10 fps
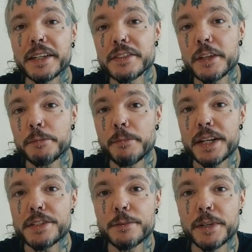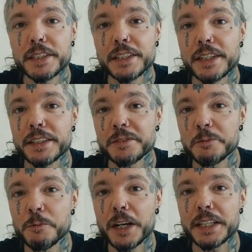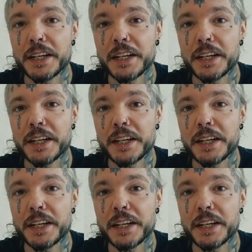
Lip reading: I stopped masturbating and why